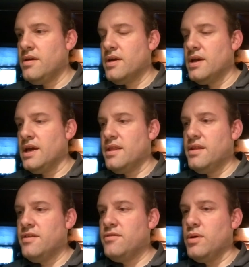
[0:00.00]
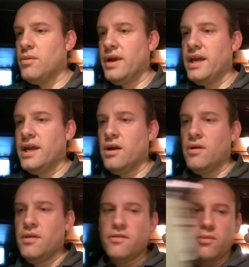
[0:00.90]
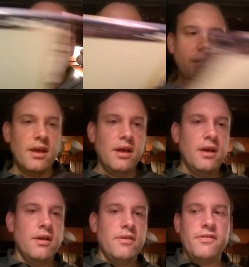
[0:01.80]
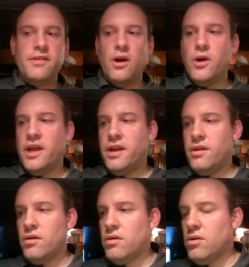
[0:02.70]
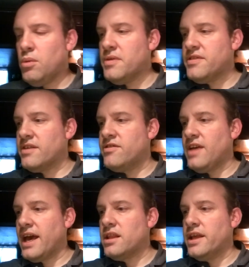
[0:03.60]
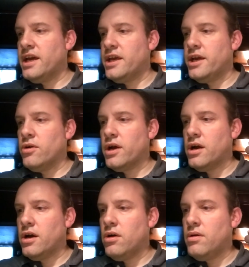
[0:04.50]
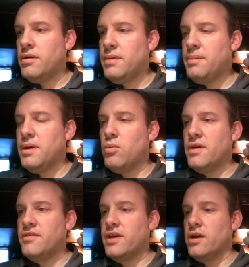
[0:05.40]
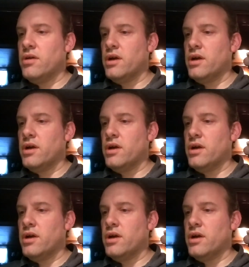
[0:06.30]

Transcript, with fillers: And this one right here, this one I started almost exactly a year ago. Maybe it was a year